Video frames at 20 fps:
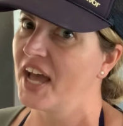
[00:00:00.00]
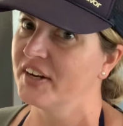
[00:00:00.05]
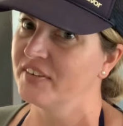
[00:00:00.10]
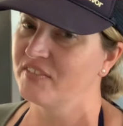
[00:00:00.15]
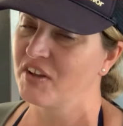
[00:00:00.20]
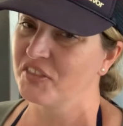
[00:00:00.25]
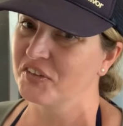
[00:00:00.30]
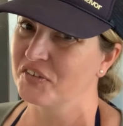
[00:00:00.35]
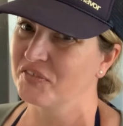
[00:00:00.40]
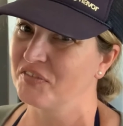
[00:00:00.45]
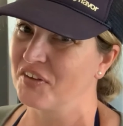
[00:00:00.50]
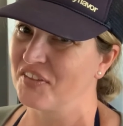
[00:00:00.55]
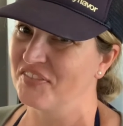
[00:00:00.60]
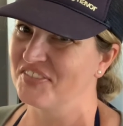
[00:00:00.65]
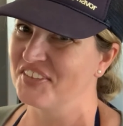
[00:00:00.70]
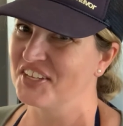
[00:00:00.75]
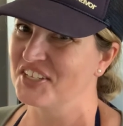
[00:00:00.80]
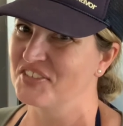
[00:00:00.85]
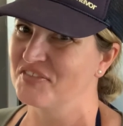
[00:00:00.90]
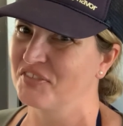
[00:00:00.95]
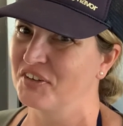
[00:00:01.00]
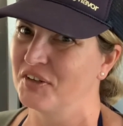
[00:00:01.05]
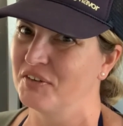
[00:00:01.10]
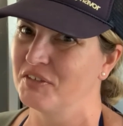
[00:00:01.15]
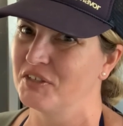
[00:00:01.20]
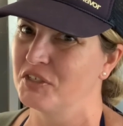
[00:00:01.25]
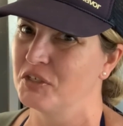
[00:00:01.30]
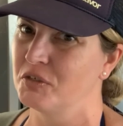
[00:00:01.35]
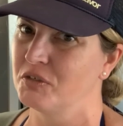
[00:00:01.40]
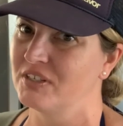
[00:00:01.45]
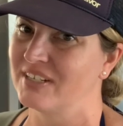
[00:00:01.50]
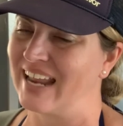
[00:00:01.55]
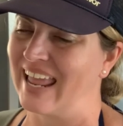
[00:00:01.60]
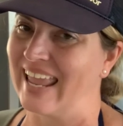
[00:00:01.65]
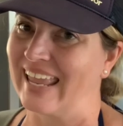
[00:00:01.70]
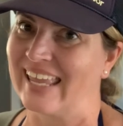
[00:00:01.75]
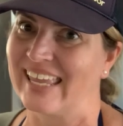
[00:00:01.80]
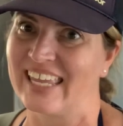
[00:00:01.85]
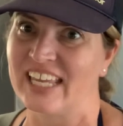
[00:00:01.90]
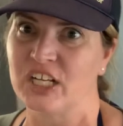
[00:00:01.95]
of other fun things for you to do
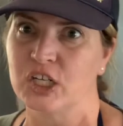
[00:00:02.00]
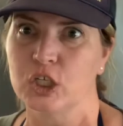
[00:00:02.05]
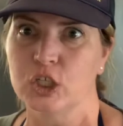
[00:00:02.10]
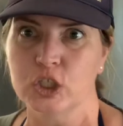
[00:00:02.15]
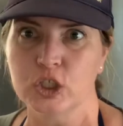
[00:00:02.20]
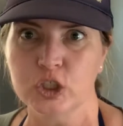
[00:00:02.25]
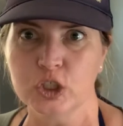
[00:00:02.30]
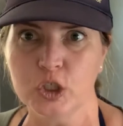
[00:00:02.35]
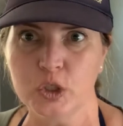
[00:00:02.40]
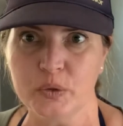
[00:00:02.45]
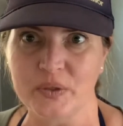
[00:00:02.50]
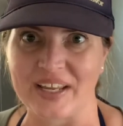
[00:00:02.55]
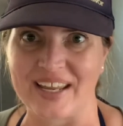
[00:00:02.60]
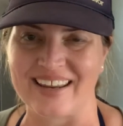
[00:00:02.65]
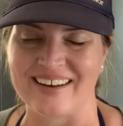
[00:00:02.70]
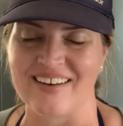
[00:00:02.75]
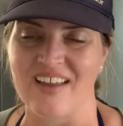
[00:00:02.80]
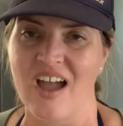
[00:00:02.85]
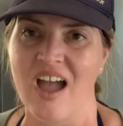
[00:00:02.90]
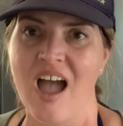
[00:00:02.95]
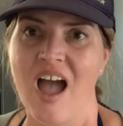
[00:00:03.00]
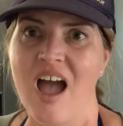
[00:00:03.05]
today, including